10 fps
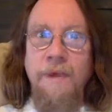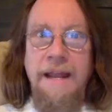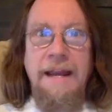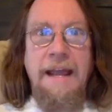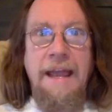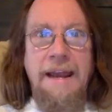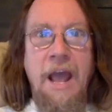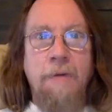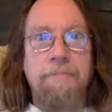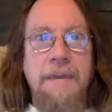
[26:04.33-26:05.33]
reading can
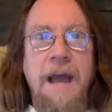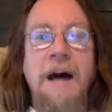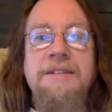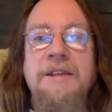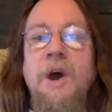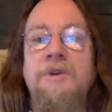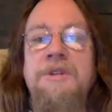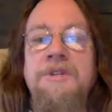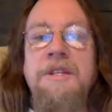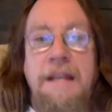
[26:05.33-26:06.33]
help us go
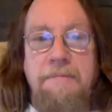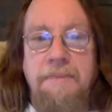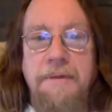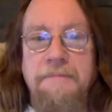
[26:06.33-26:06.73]
to sleep.